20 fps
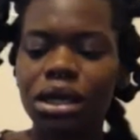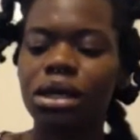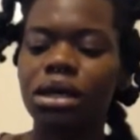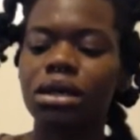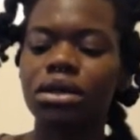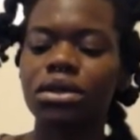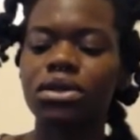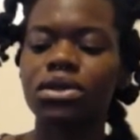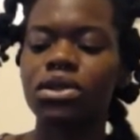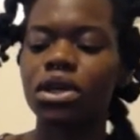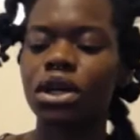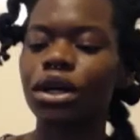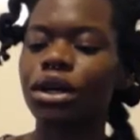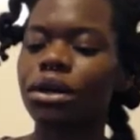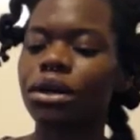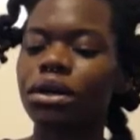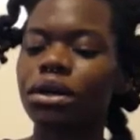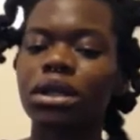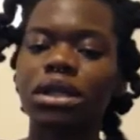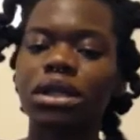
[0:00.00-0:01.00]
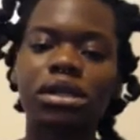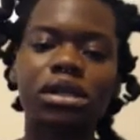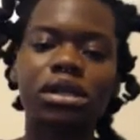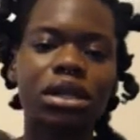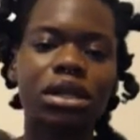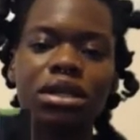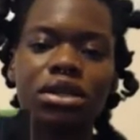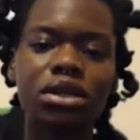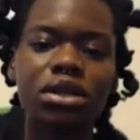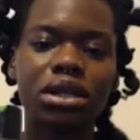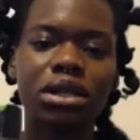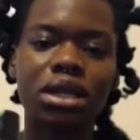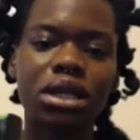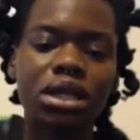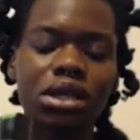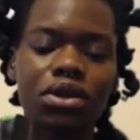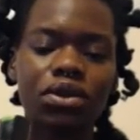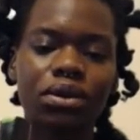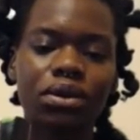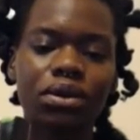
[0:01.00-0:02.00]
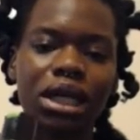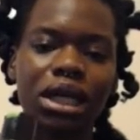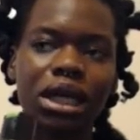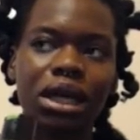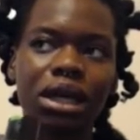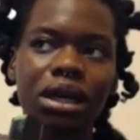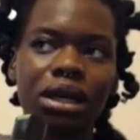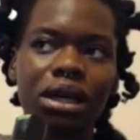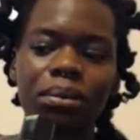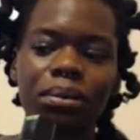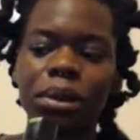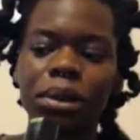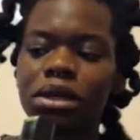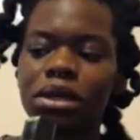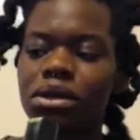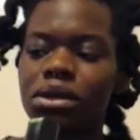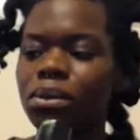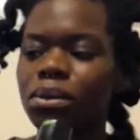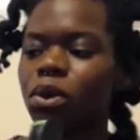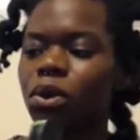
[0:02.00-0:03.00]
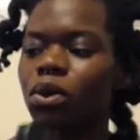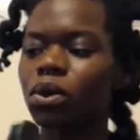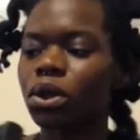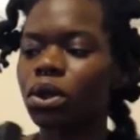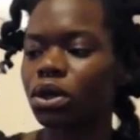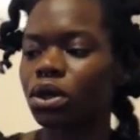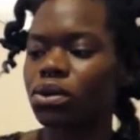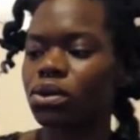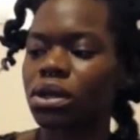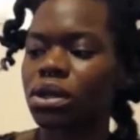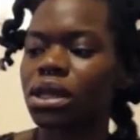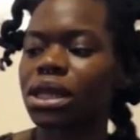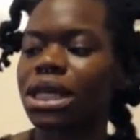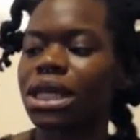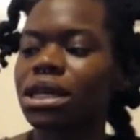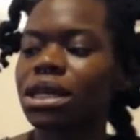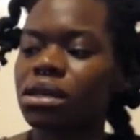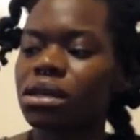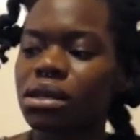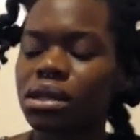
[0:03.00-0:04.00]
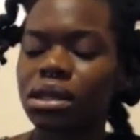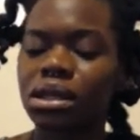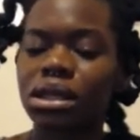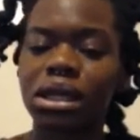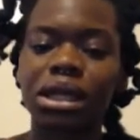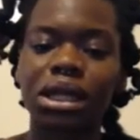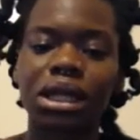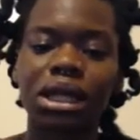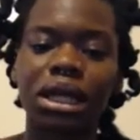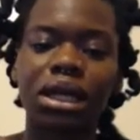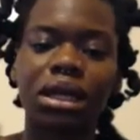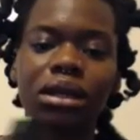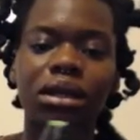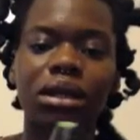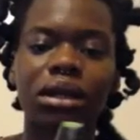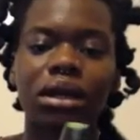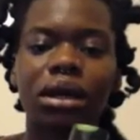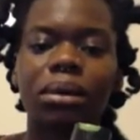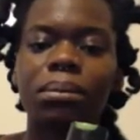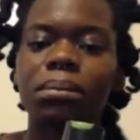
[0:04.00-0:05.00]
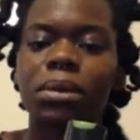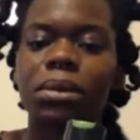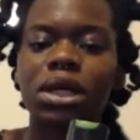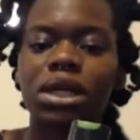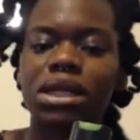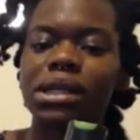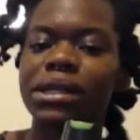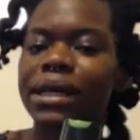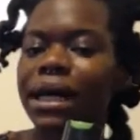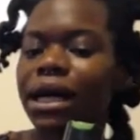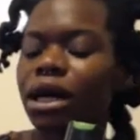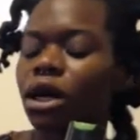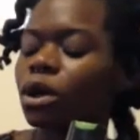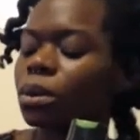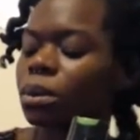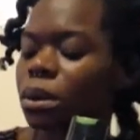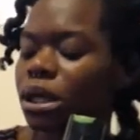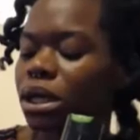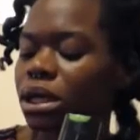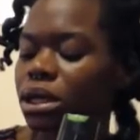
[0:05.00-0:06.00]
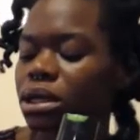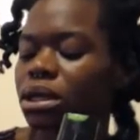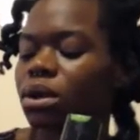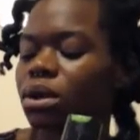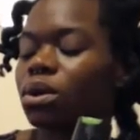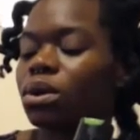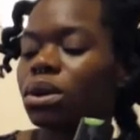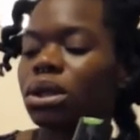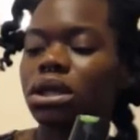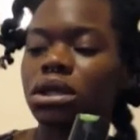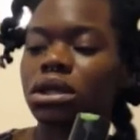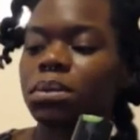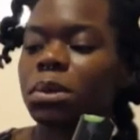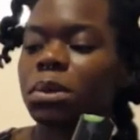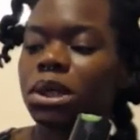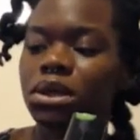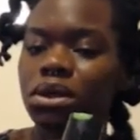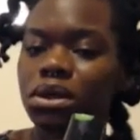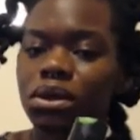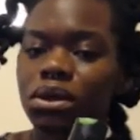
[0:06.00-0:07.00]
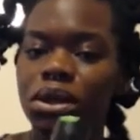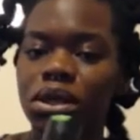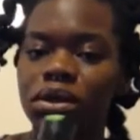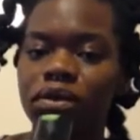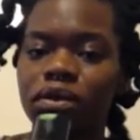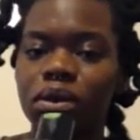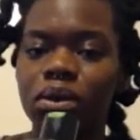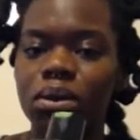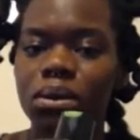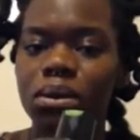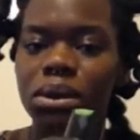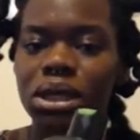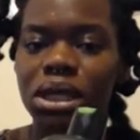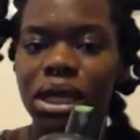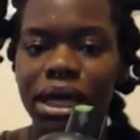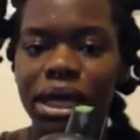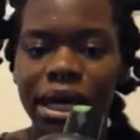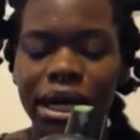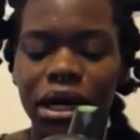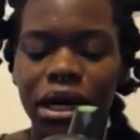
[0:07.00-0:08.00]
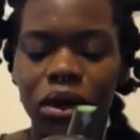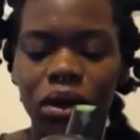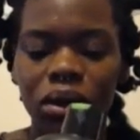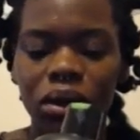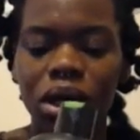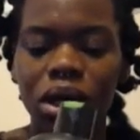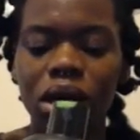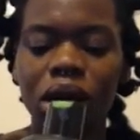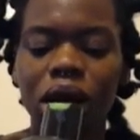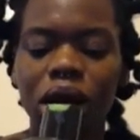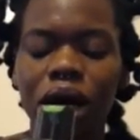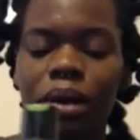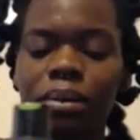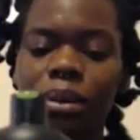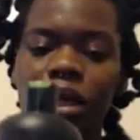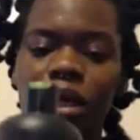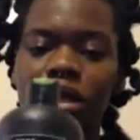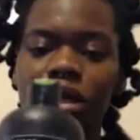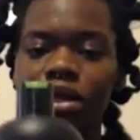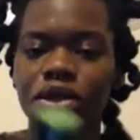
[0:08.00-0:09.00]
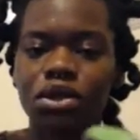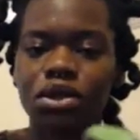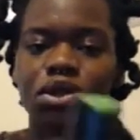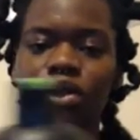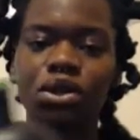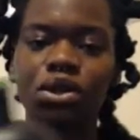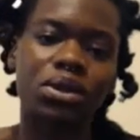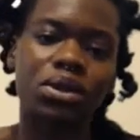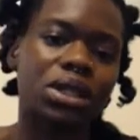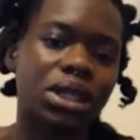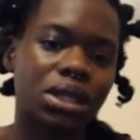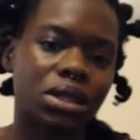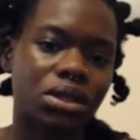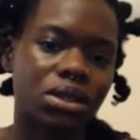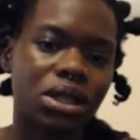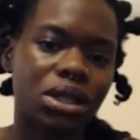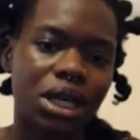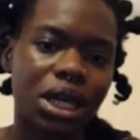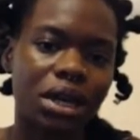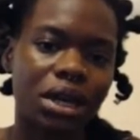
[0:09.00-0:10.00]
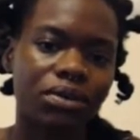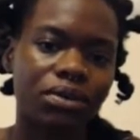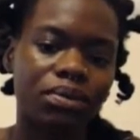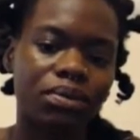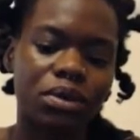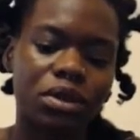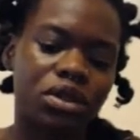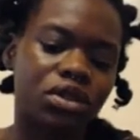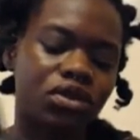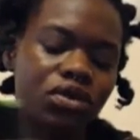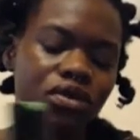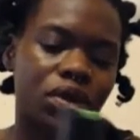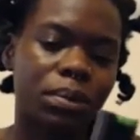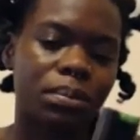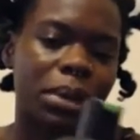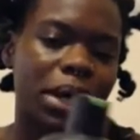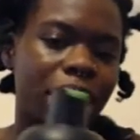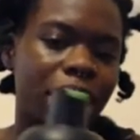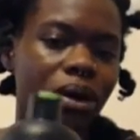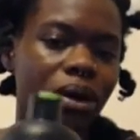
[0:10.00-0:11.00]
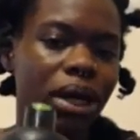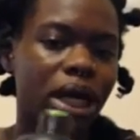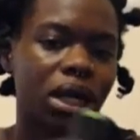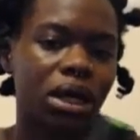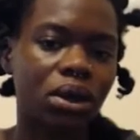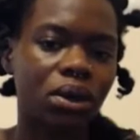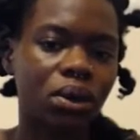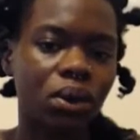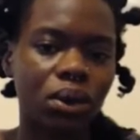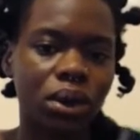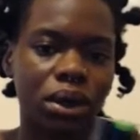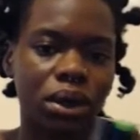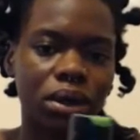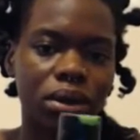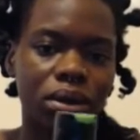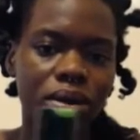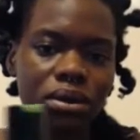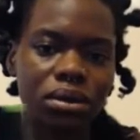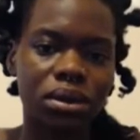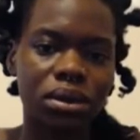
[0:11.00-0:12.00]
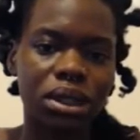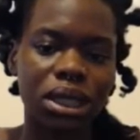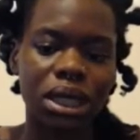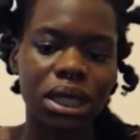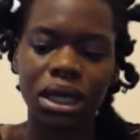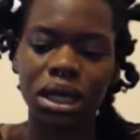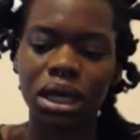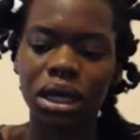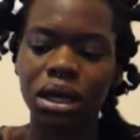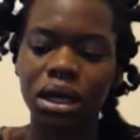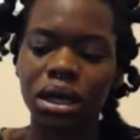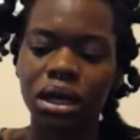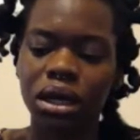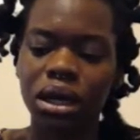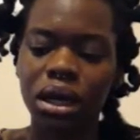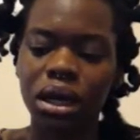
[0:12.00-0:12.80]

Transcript: So this is just literally because I'm not using this to clean my scalp, because it would just be so difficult to get out. I'm gonna just use this to get to strip out any oils, any